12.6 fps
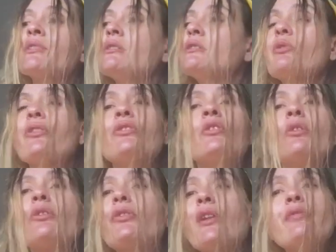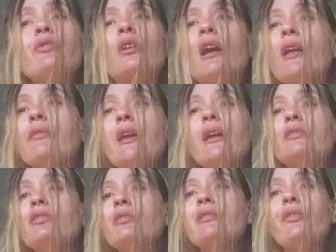There is no savior out there.
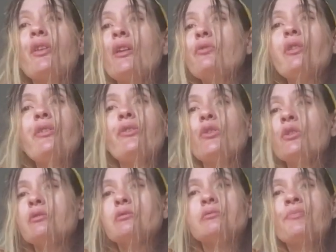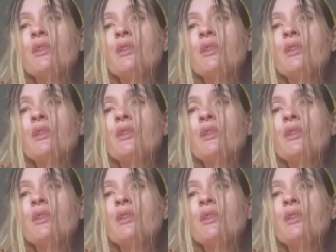The only savior is you,